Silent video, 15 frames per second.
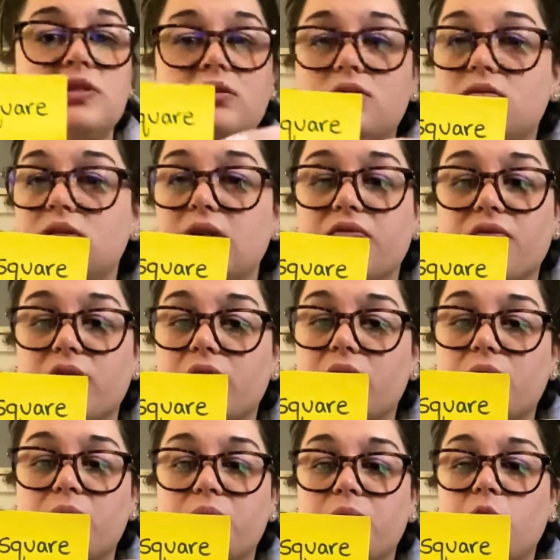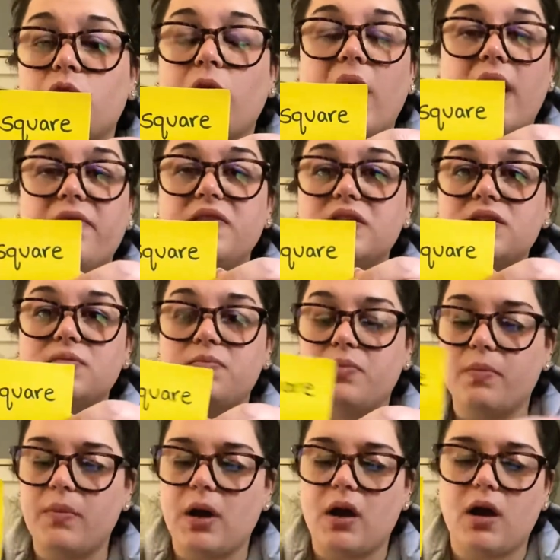different crafts
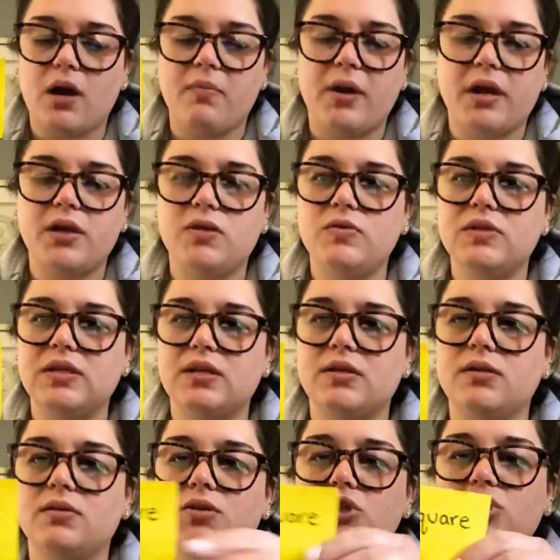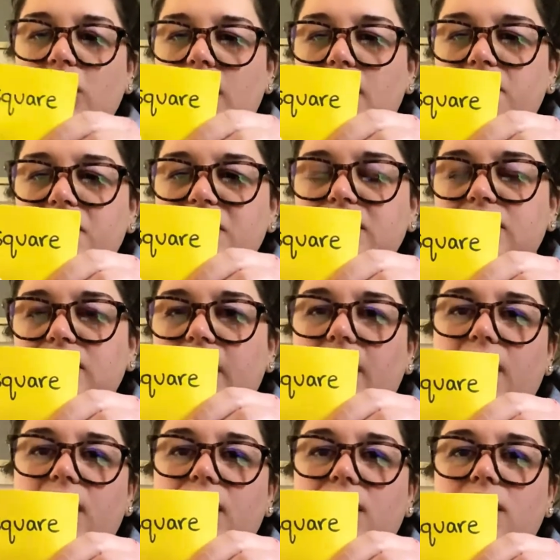by using shapes
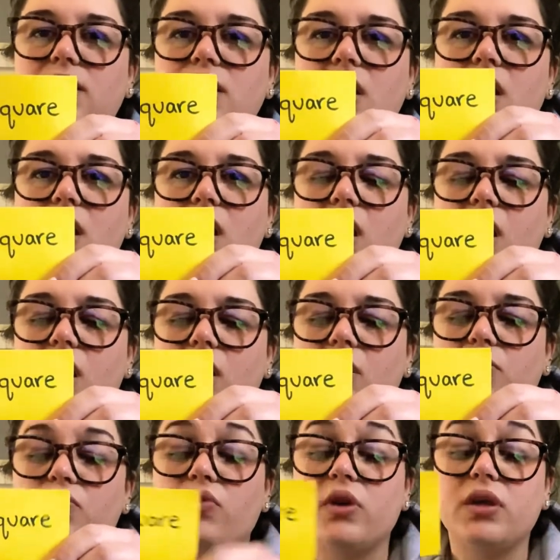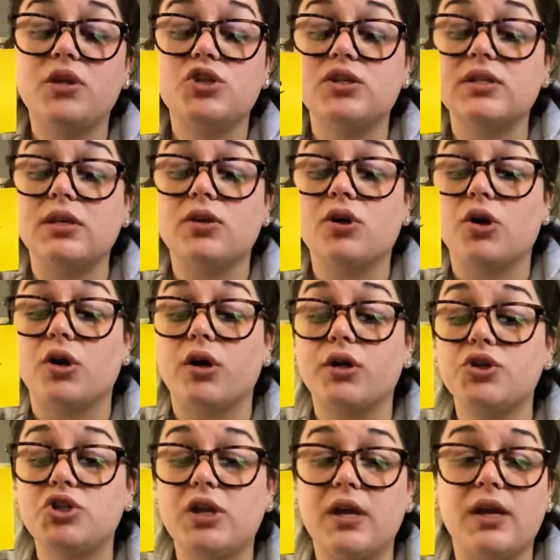and really just
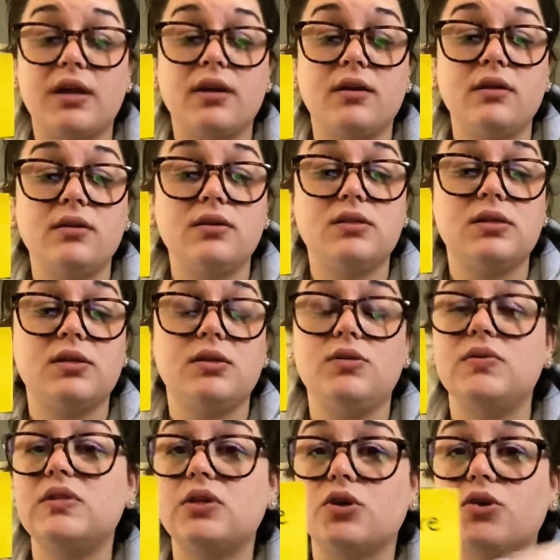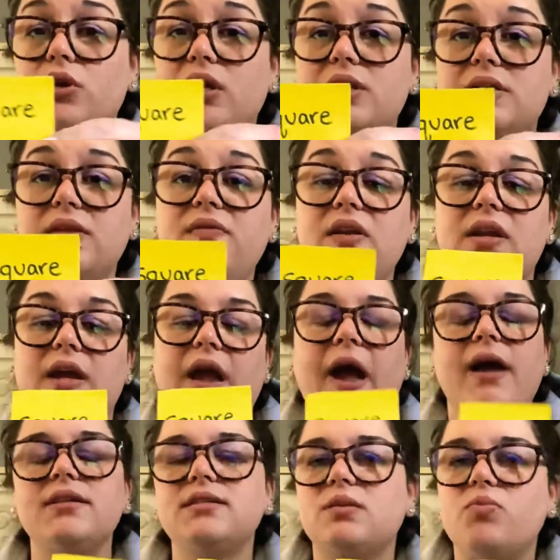encouraging to use their creativity.
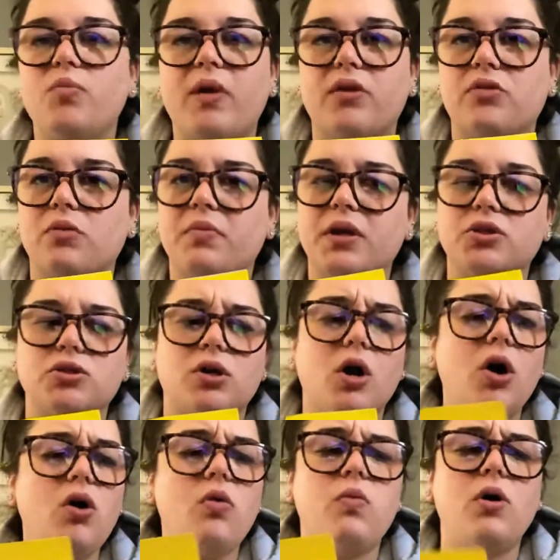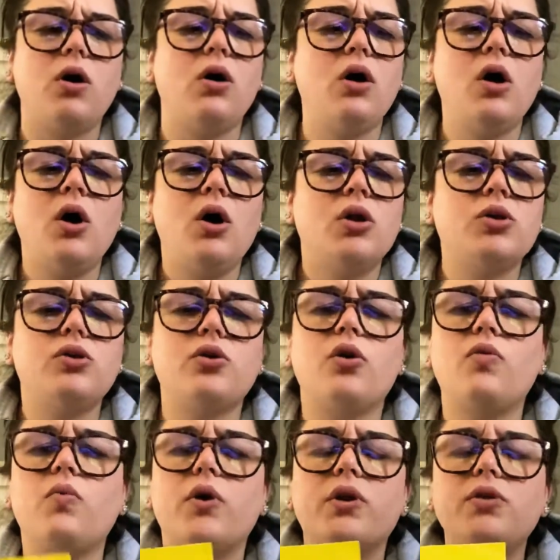Ask them about their picture. Oh, well, you know,
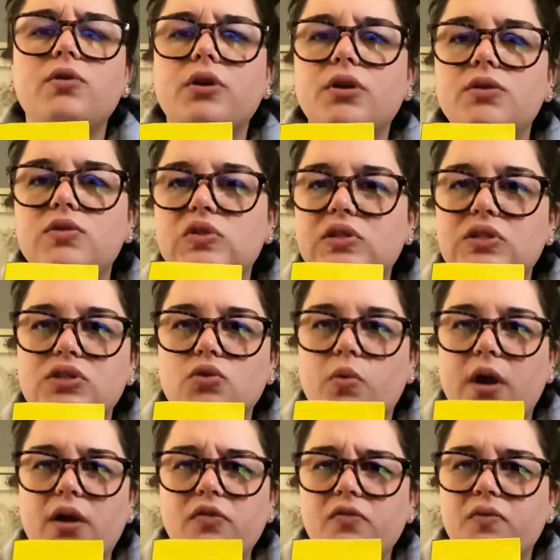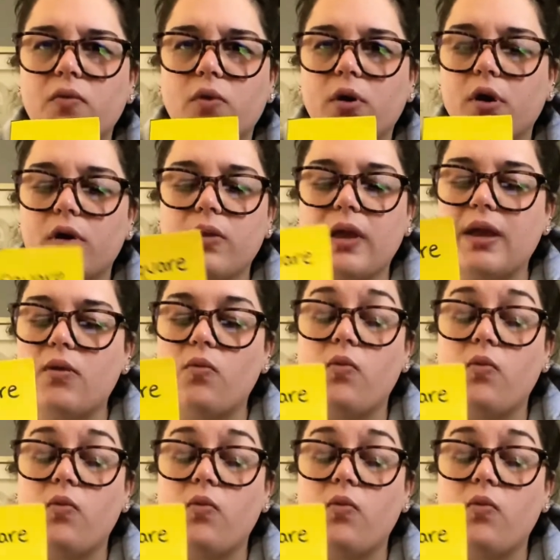what are you going to use the square for? Like